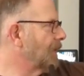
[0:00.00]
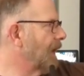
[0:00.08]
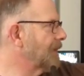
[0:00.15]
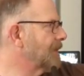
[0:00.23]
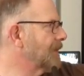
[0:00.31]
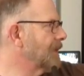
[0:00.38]

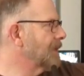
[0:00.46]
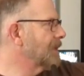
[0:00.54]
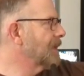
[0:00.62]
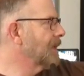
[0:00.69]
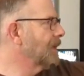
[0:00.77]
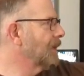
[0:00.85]
address
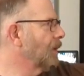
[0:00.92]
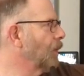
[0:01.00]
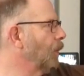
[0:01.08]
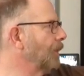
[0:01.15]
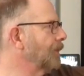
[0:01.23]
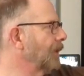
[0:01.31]
this
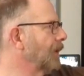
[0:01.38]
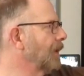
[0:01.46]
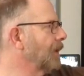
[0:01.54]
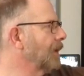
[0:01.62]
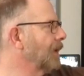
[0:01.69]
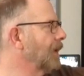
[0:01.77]
woofer.
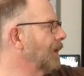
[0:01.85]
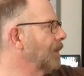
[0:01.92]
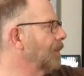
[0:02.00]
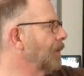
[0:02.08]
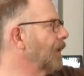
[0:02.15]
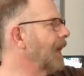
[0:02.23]

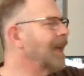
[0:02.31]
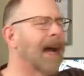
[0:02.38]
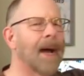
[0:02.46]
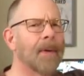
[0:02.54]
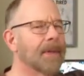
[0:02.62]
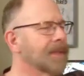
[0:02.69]
But right
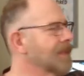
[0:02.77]
now